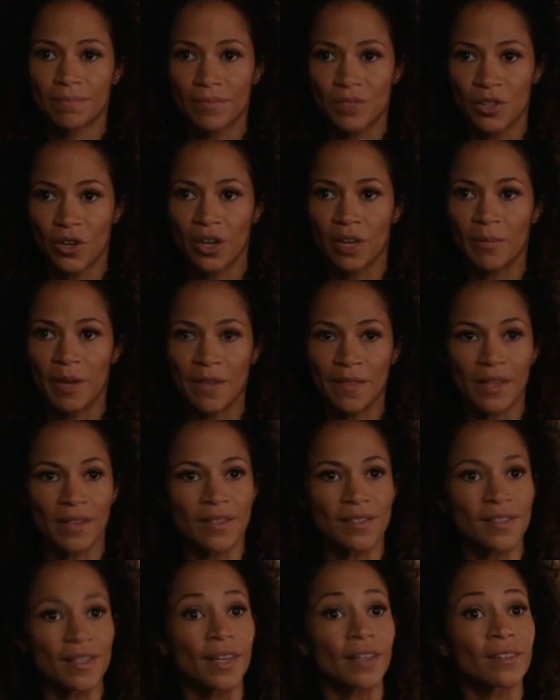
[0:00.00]
Sorry, make that
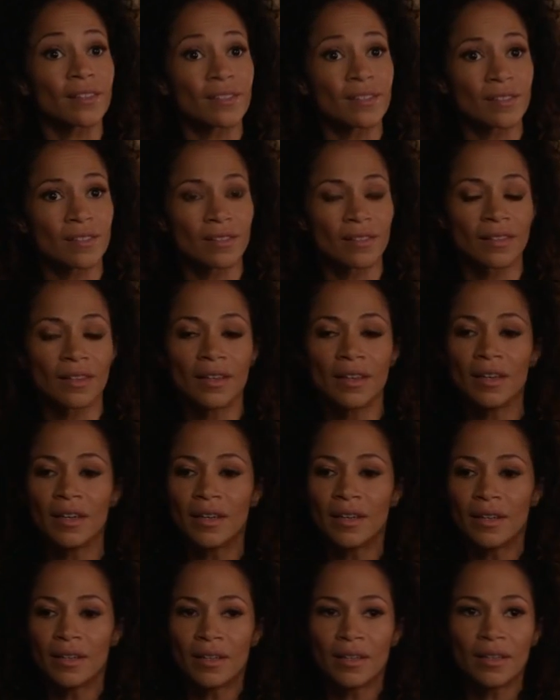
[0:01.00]
six.
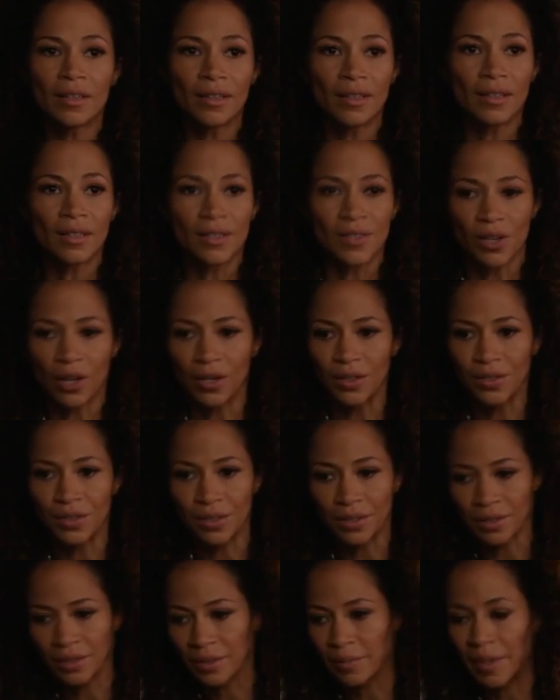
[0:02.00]
It's hard to
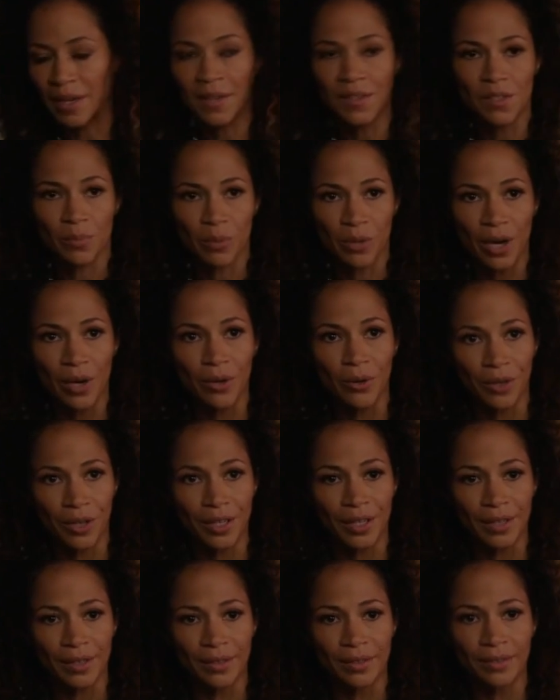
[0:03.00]
make this a
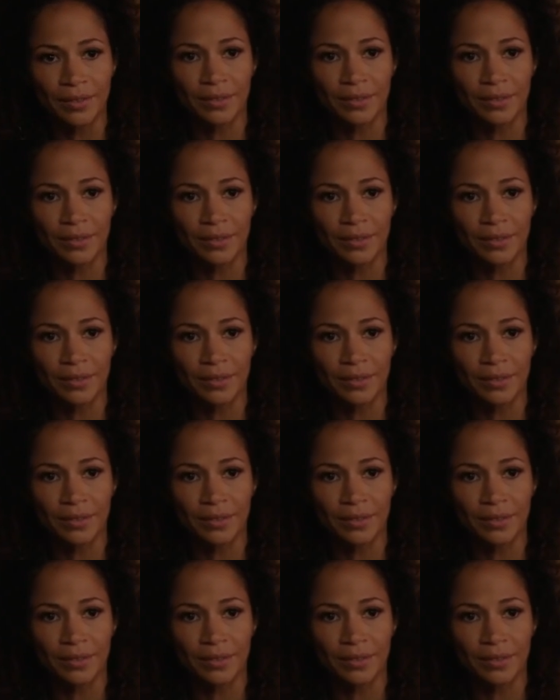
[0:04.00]
priority.